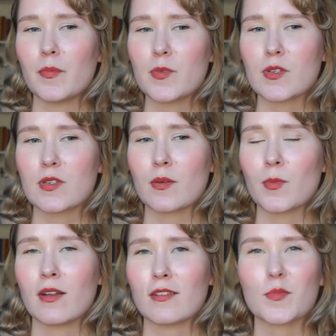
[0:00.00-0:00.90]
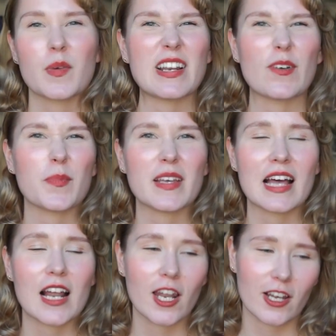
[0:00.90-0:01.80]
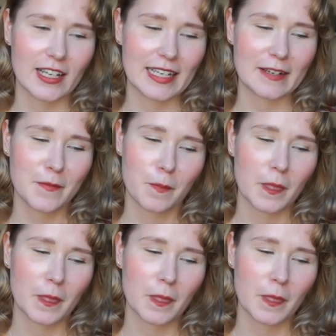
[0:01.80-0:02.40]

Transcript: someone else might not be that lucky.